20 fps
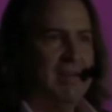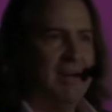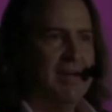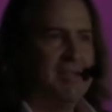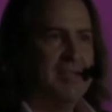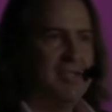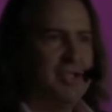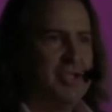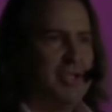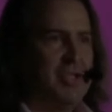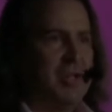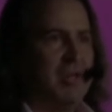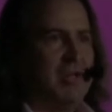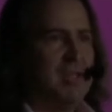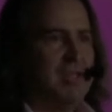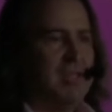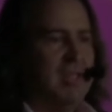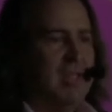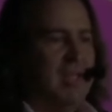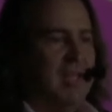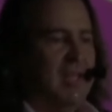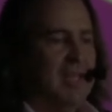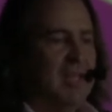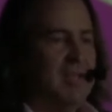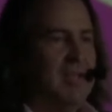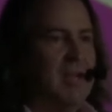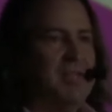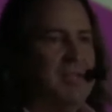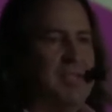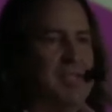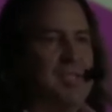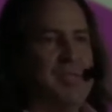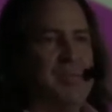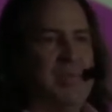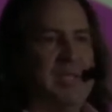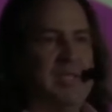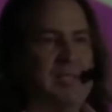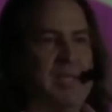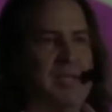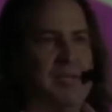on a chart, it all needs to
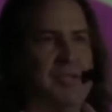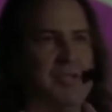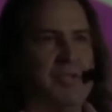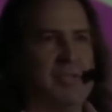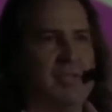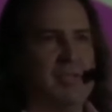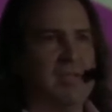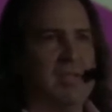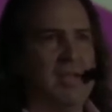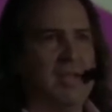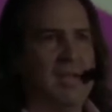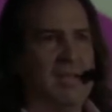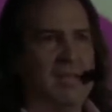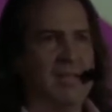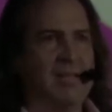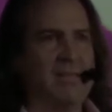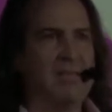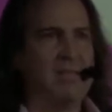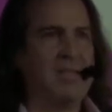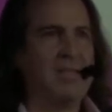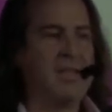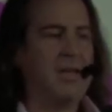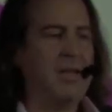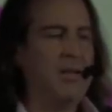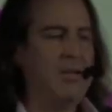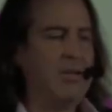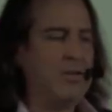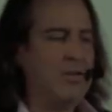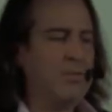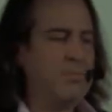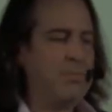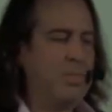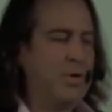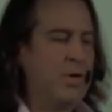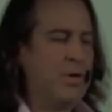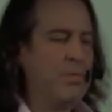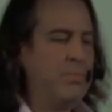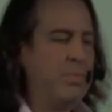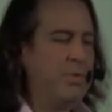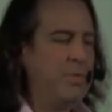be intentional. Like the color
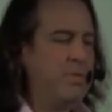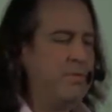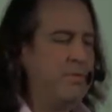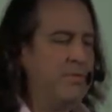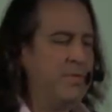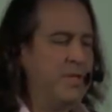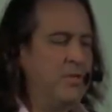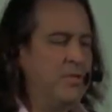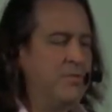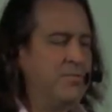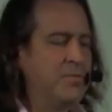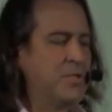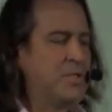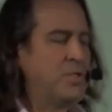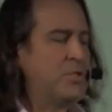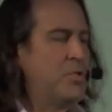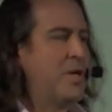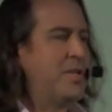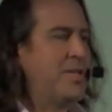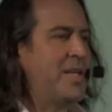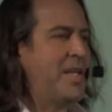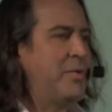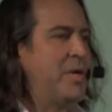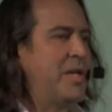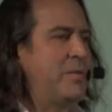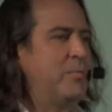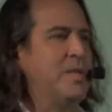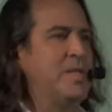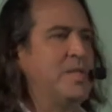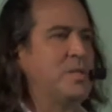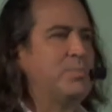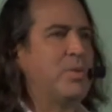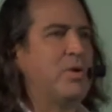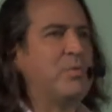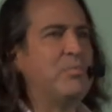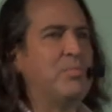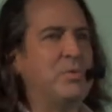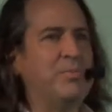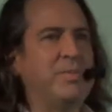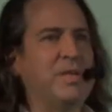purple here for strongly recommend, what does
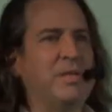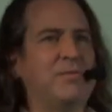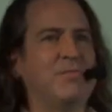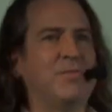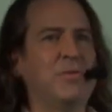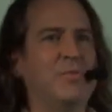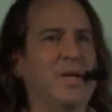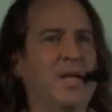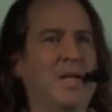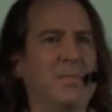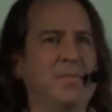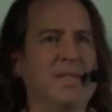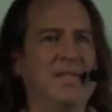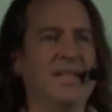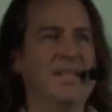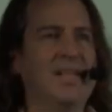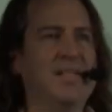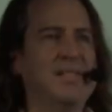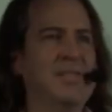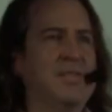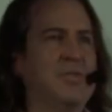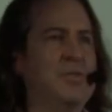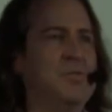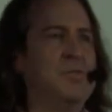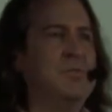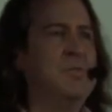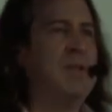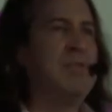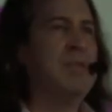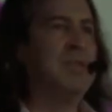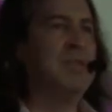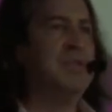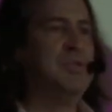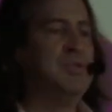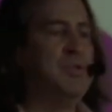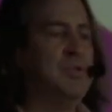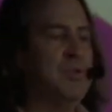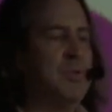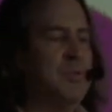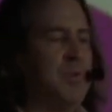purple mean for recommend? That has no, nothing to
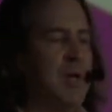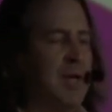do with